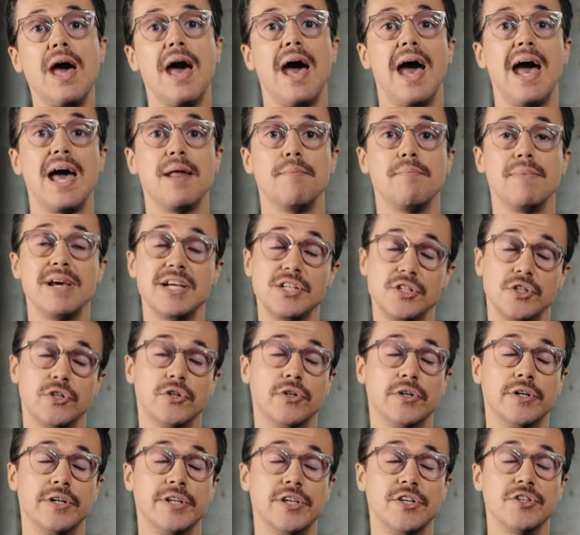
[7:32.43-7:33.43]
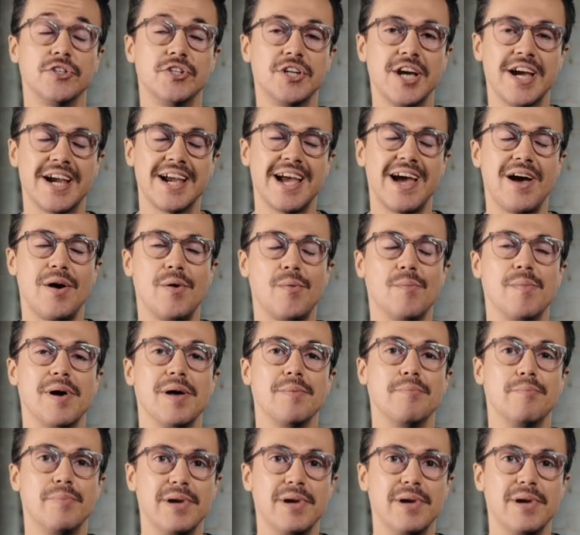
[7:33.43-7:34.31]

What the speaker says: and make sure you check out my